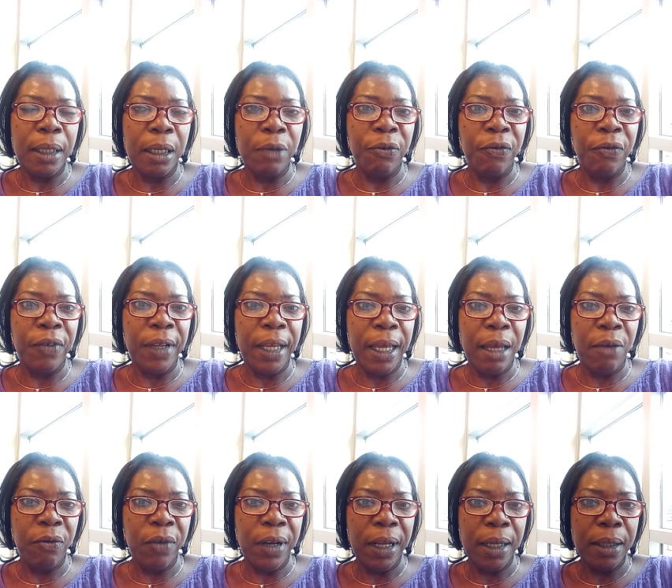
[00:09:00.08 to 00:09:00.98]
if the
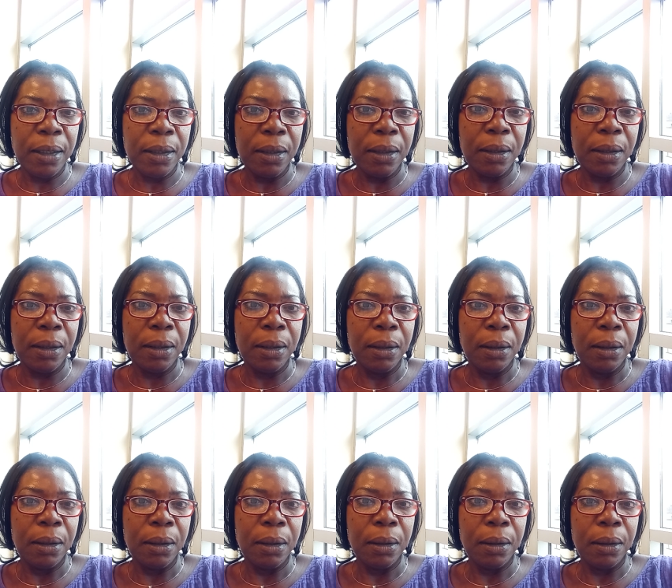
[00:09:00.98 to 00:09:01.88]
evidence
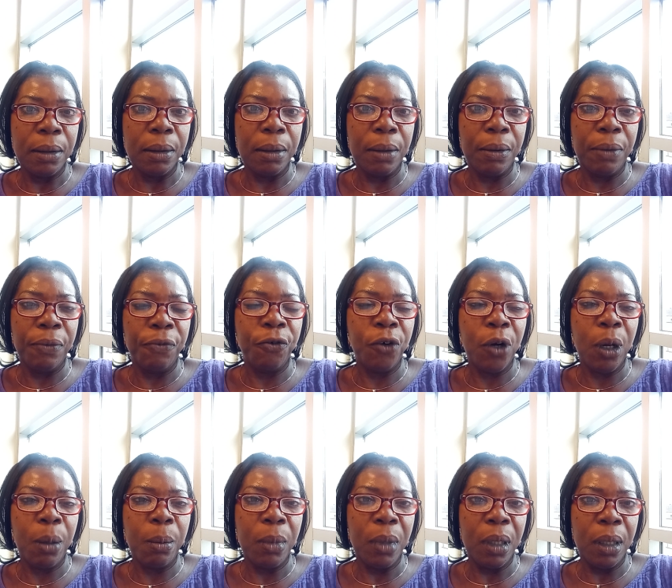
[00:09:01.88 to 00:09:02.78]

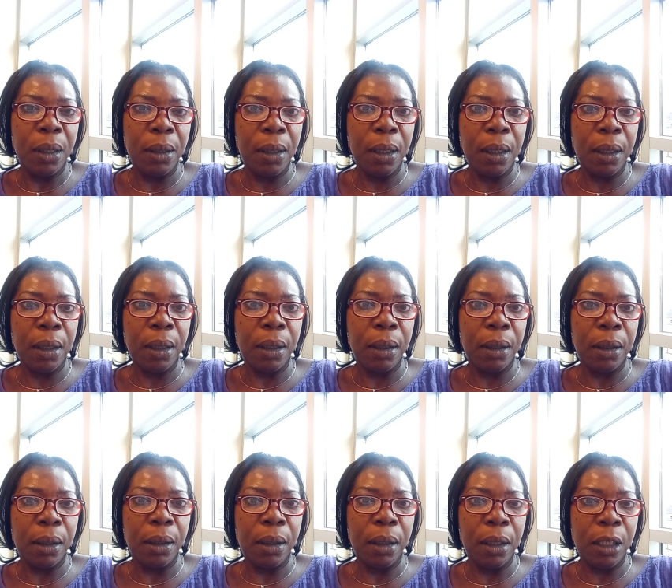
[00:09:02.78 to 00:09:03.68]
from
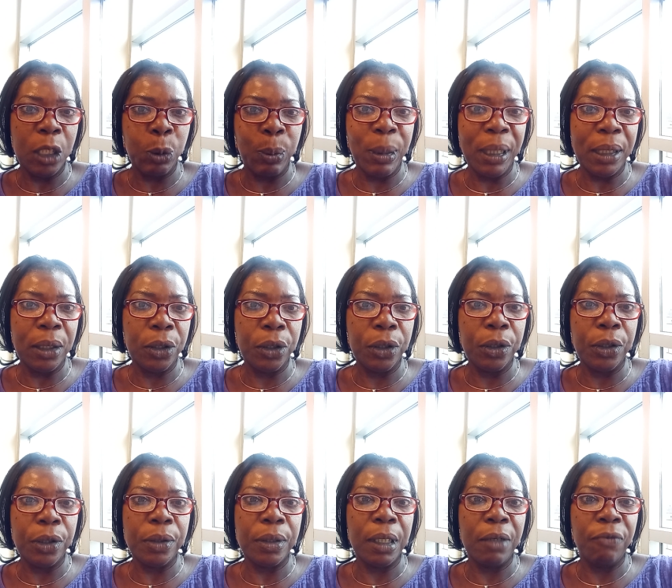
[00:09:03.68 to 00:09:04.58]
the
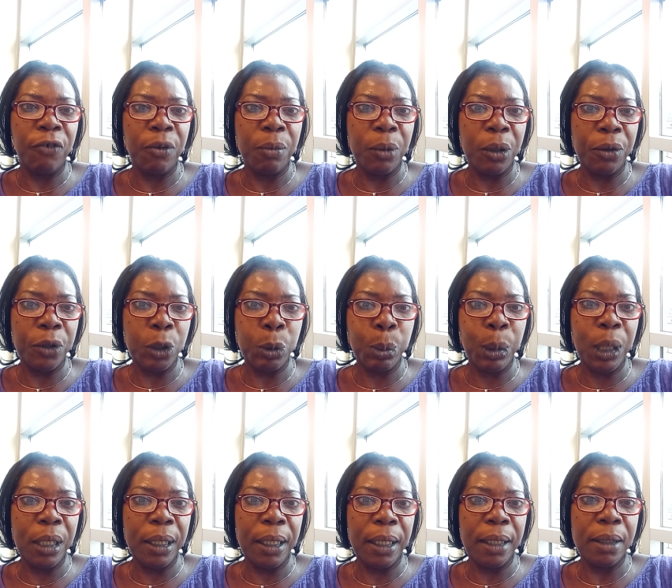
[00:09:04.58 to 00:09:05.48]
inspectors and from the
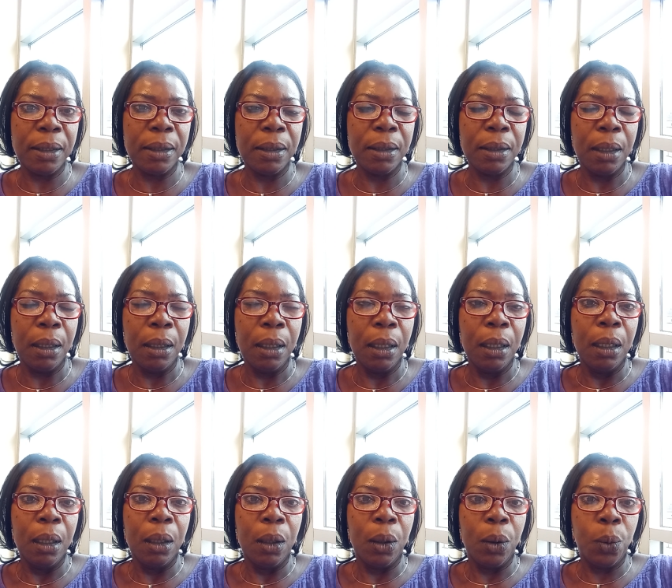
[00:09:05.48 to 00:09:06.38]
respondents
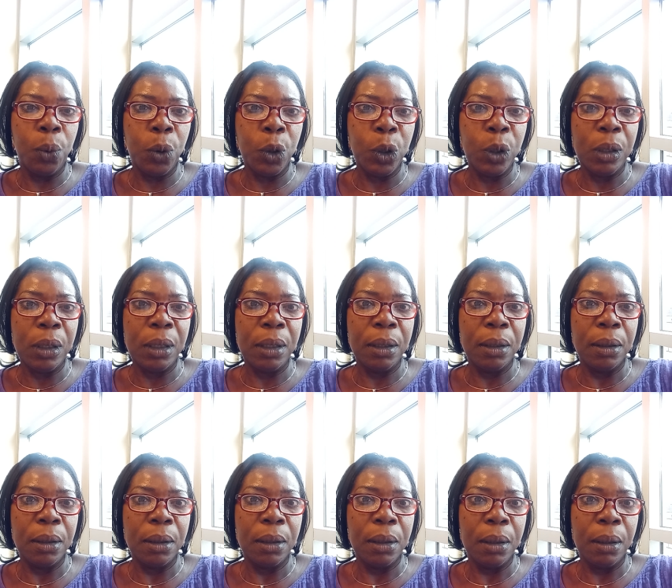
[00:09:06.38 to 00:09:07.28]
would
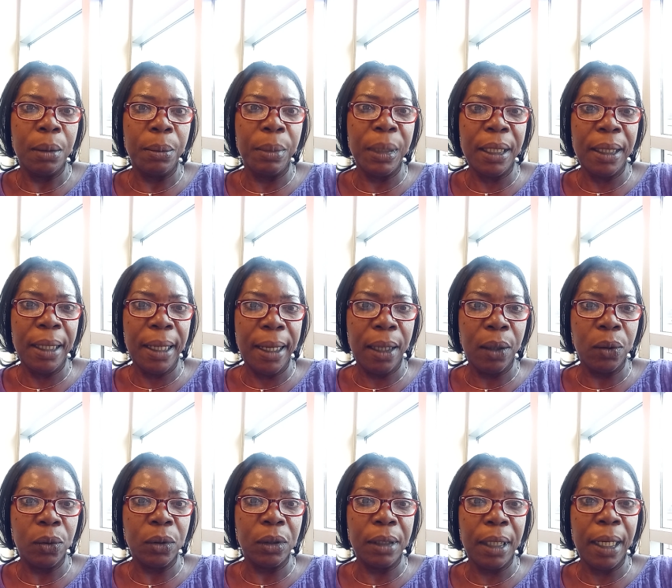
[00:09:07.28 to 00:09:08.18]
be
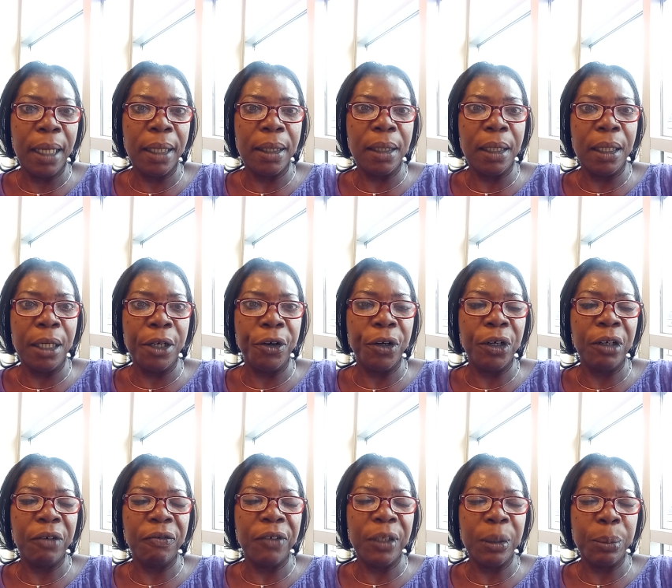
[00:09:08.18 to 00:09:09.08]
allowed at the hearing
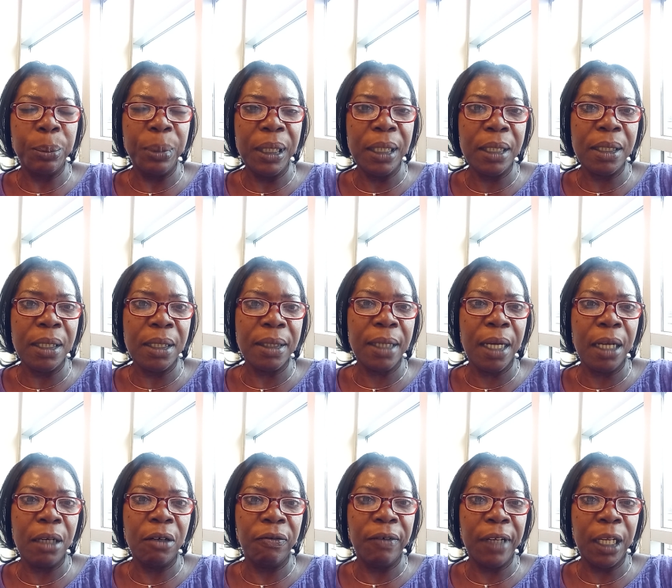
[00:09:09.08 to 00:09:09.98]
of the appeals. It's
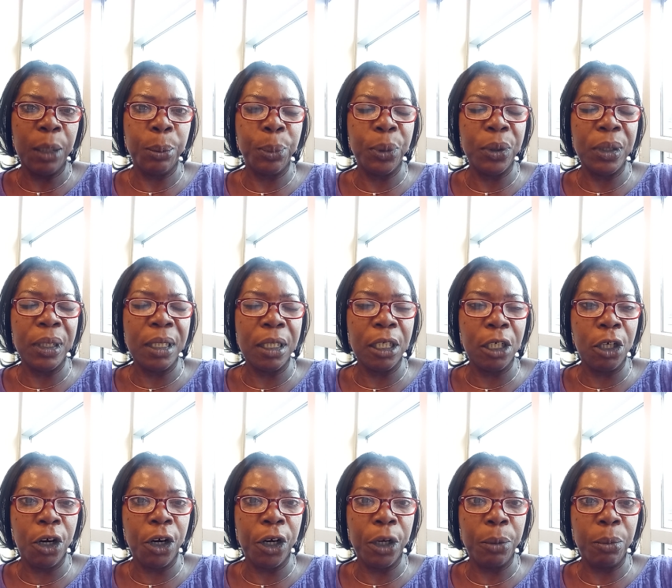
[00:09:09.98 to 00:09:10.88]
kind of like putting the
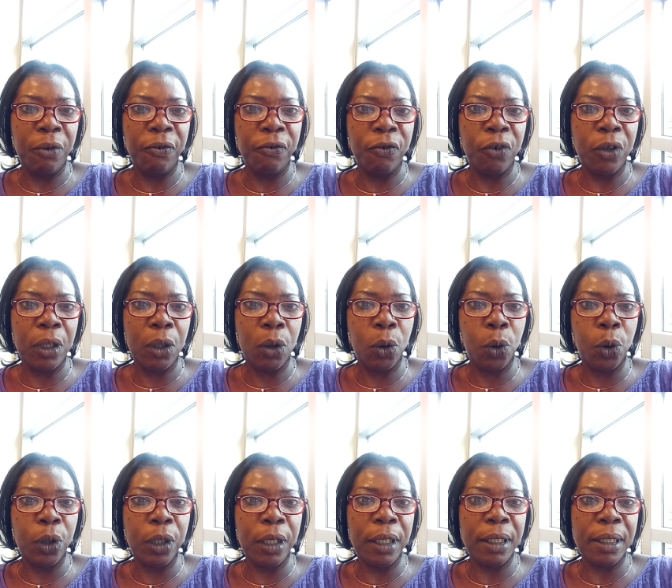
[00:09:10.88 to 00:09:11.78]
cart before the
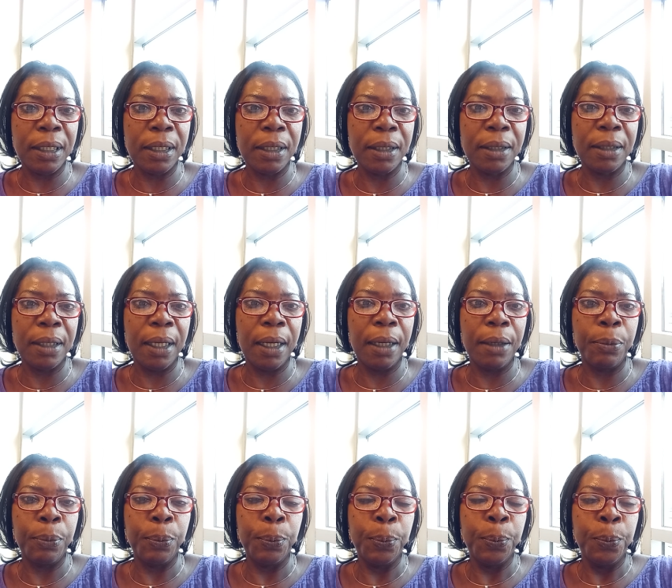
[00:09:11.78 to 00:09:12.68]
horse and saying,